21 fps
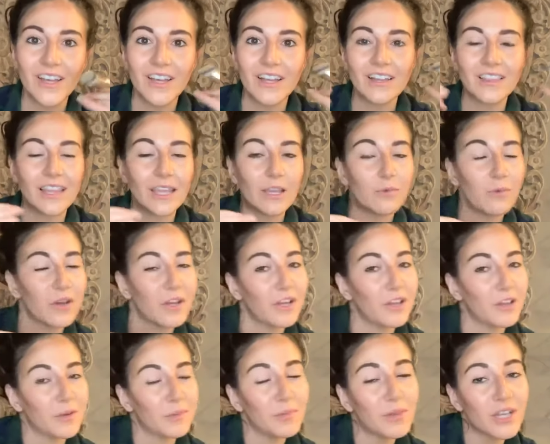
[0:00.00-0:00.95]
like what
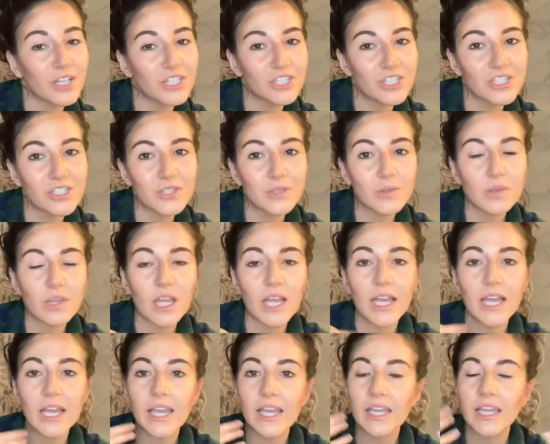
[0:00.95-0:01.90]
color blushes you
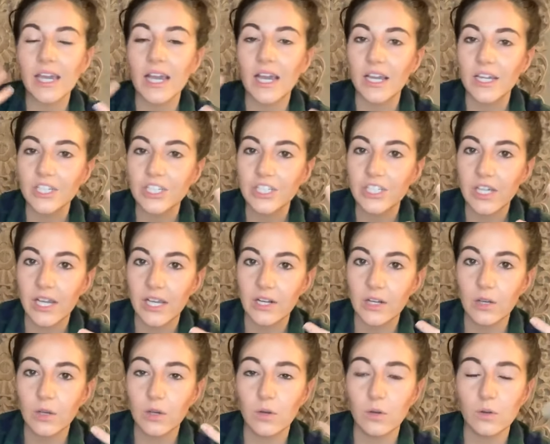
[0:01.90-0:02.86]
like,
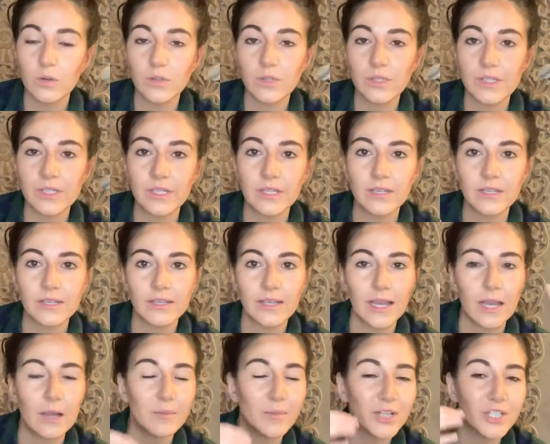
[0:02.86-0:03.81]
eyeshadows,
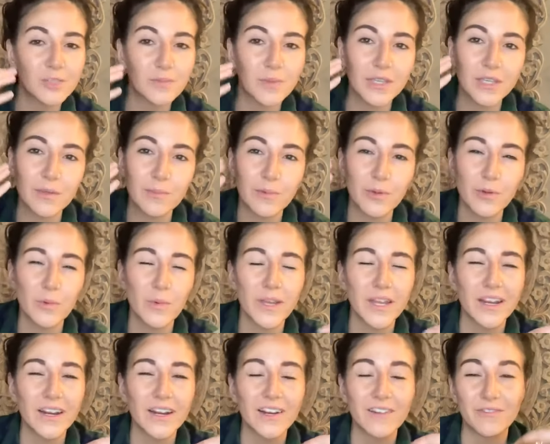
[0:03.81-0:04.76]
how much makeup you
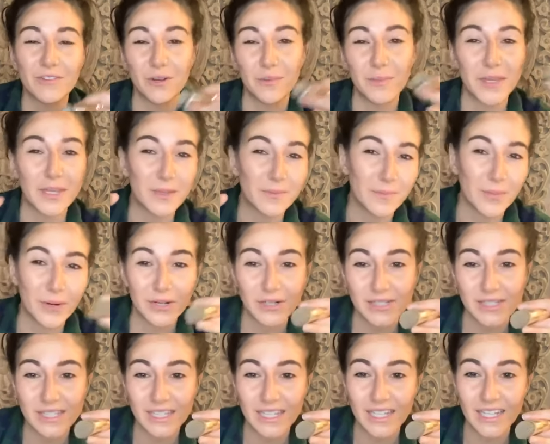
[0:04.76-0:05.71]
wear if you're a makeup
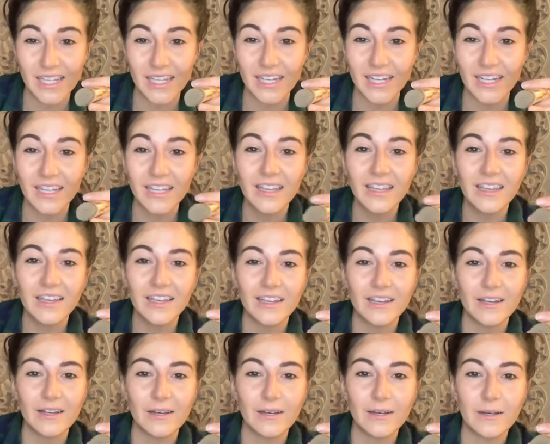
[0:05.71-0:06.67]
person,
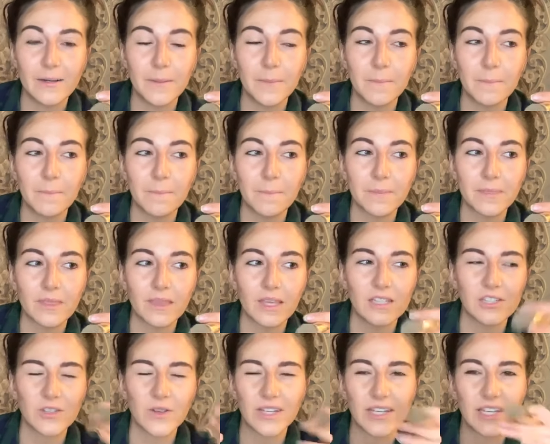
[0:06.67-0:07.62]
and
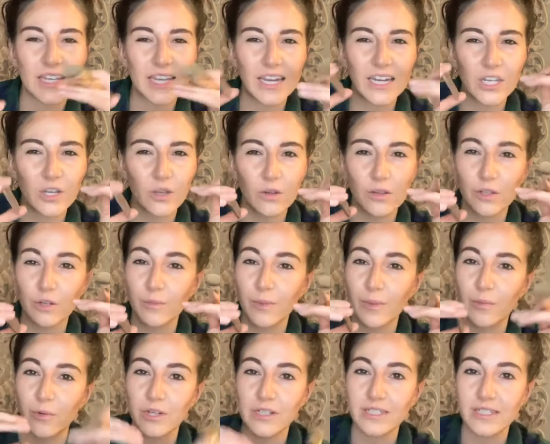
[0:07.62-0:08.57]
so I can kind of go a little bit
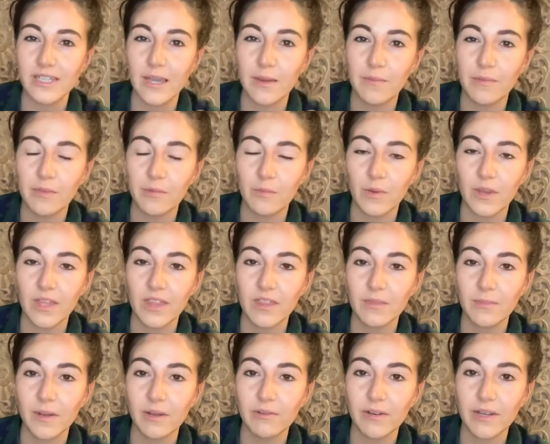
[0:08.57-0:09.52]
more in depth with
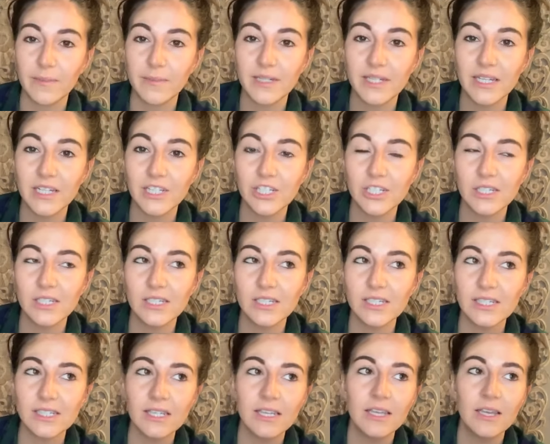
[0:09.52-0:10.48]
my
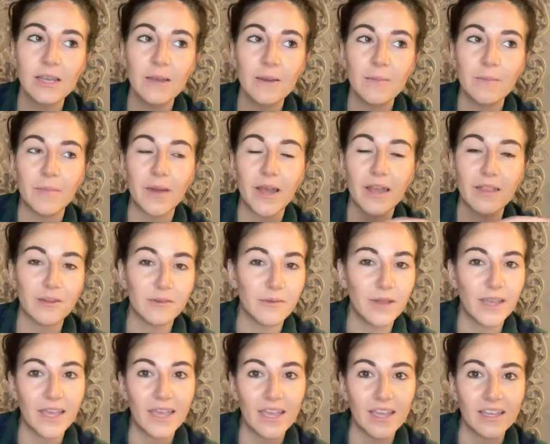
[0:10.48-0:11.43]
recommendations. But either
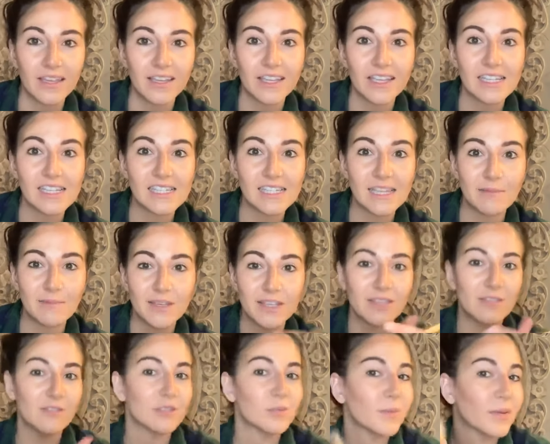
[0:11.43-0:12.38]
way, send me in
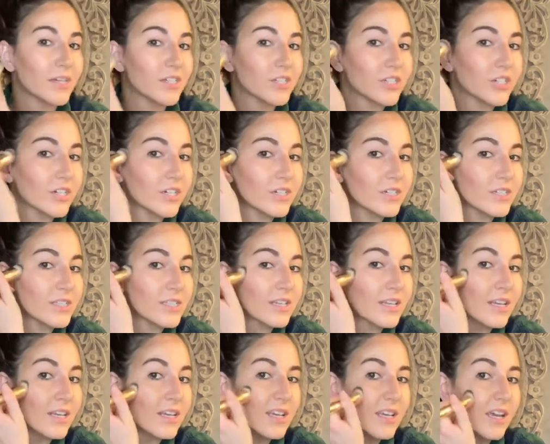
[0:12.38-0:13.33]
those pictures.
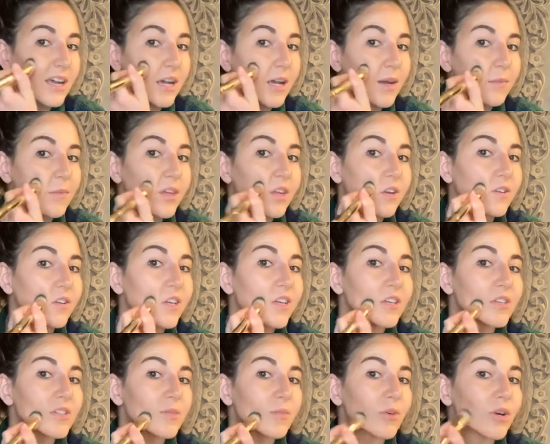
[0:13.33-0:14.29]
That'll get you
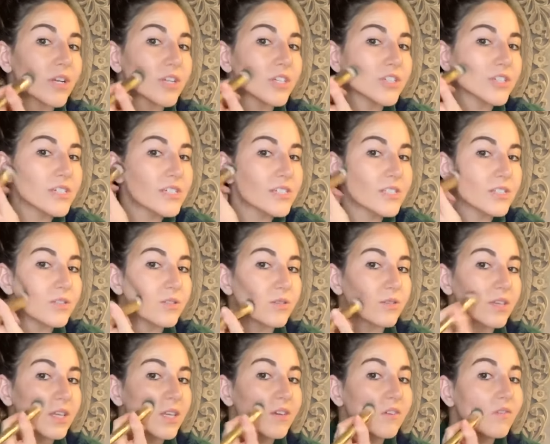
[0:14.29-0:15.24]
some more entries to
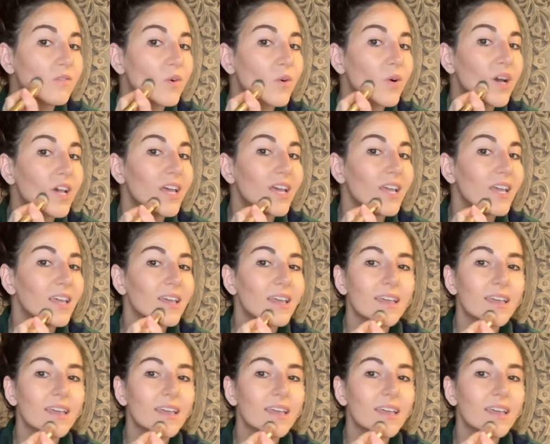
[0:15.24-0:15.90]
the giveaway,